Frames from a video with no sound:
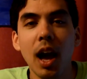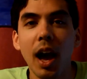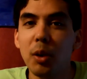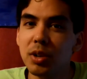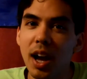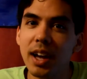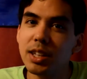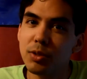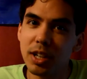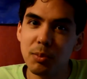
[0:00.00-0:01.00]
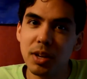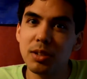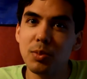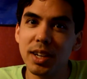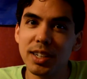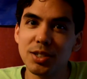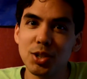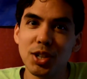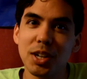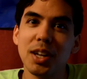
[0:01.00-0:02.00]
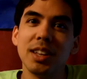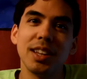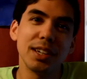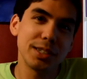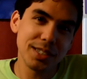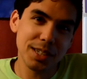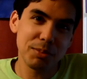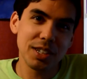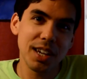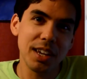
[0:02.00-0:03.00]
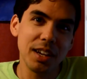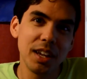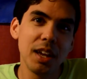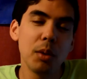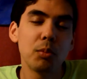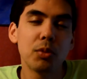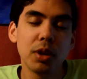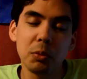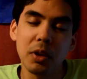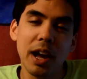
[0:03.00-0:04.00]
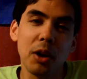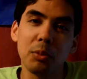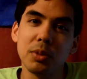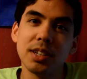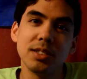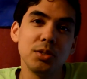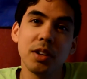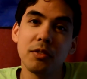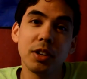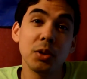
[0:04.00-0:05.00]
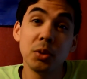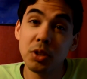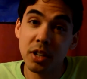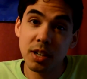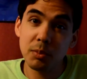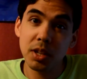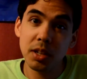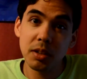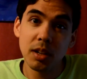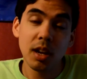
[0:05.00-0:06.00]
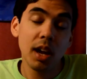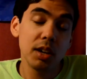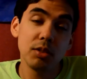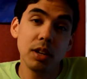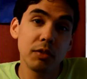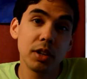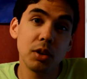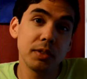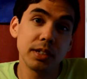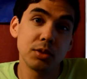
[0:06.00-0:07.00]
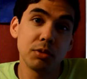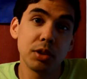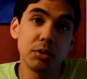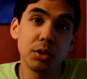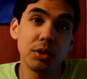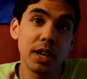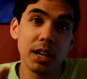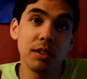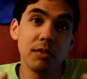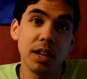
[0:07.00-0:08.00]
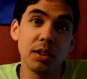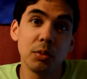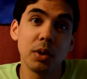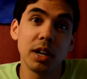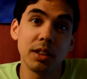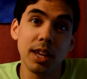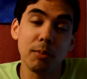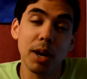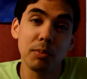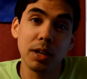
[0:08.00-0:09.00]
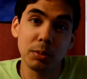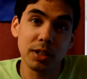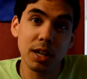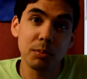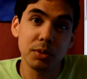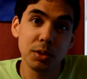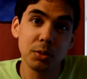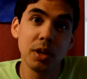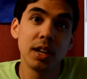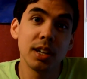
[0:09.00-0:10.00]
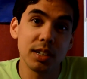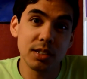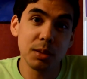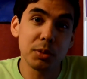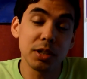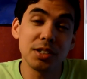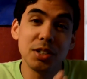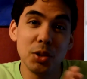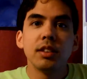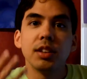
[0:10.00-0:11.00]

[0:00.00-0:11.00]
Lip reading: I would highly recommend making sure that yours is up to date, print one out, because you never know who you're going to meet, and you never know if there's a recruiter at an event where they might be able to help you get to the person you want.